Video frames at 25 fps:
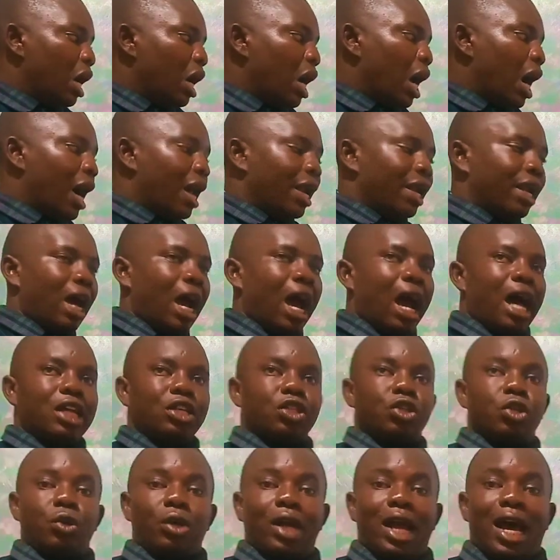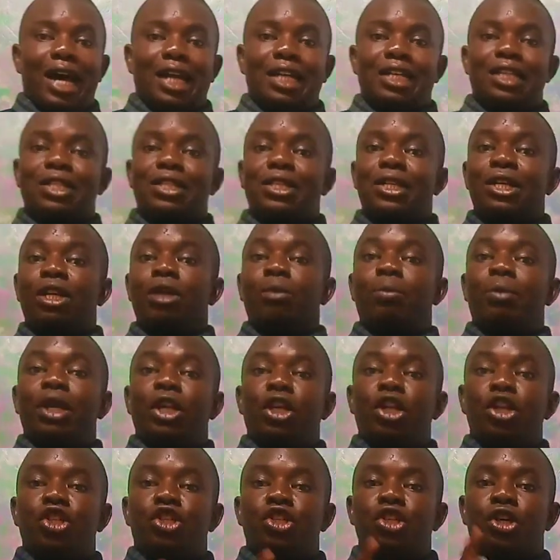and assonance, the
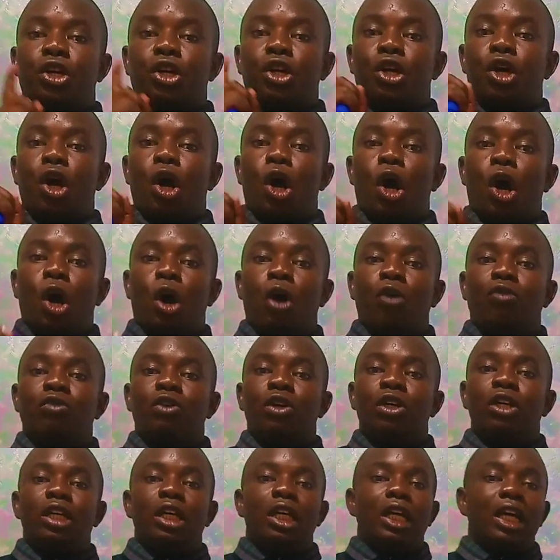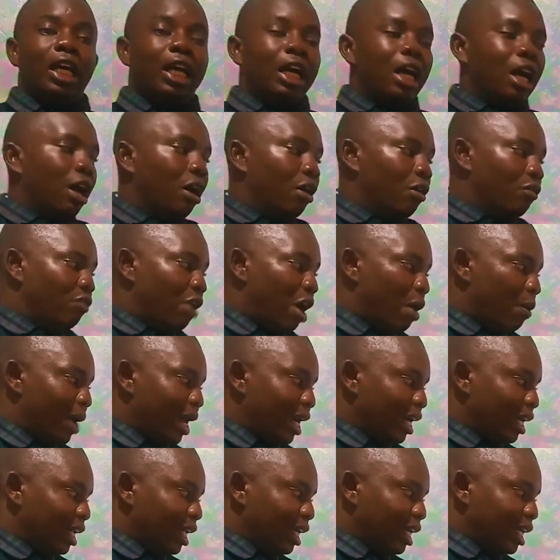repetition of
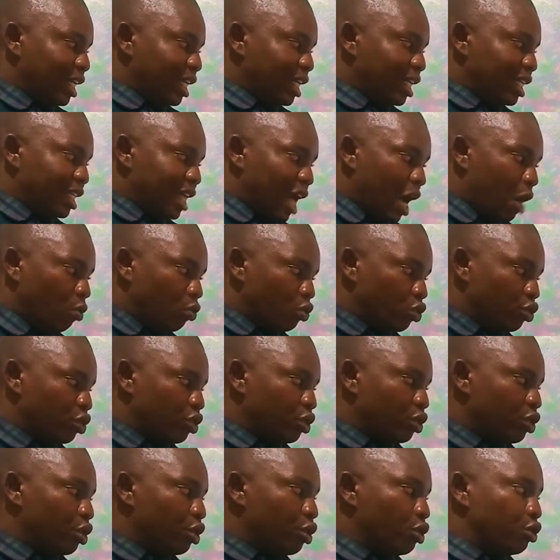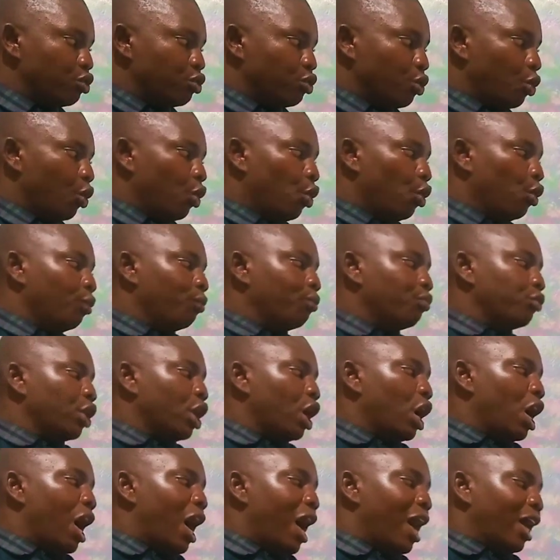vowel sounds. So
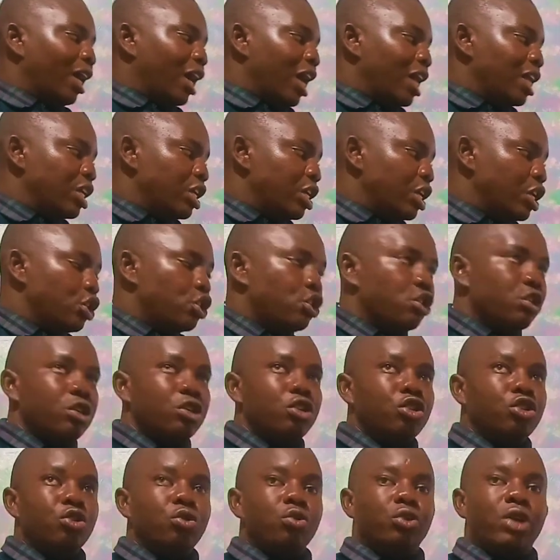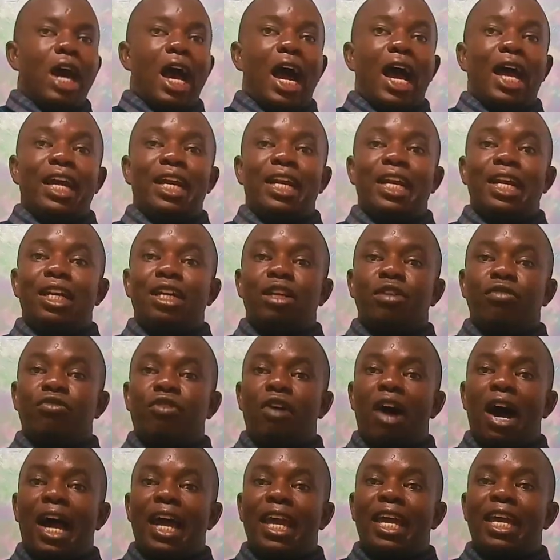a candidate should
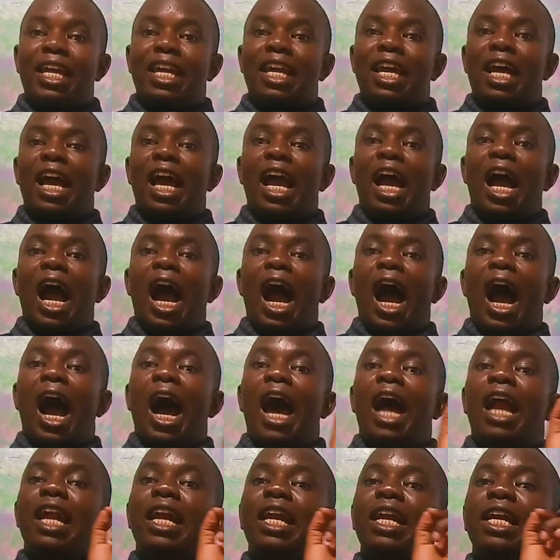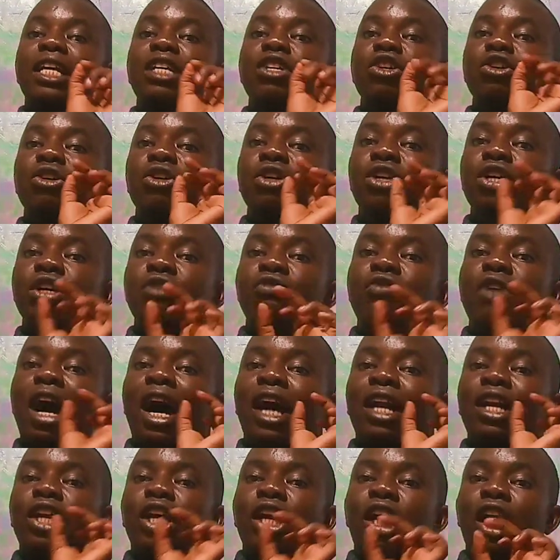identify and give
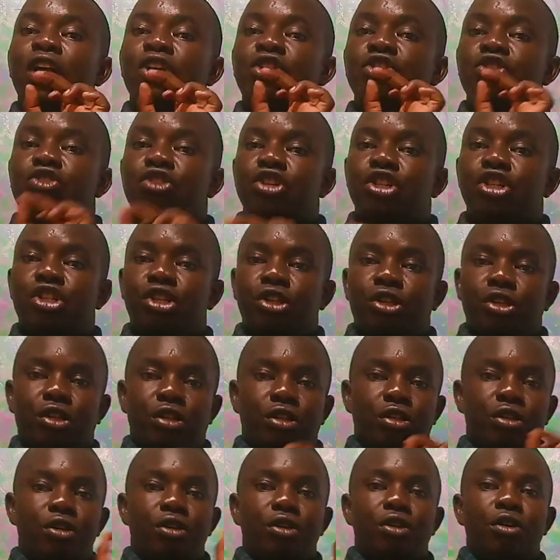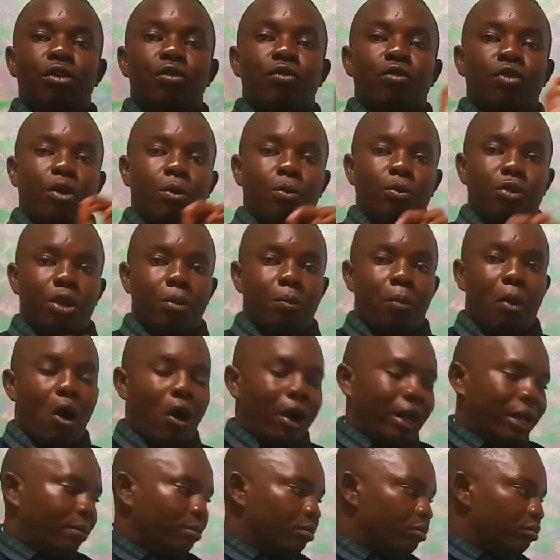an illustration from the
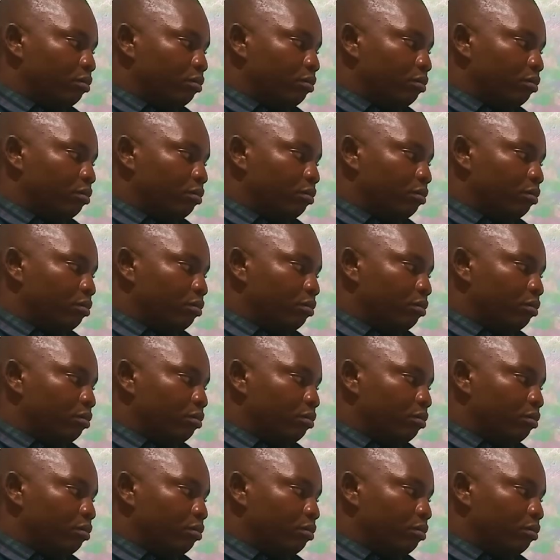poem.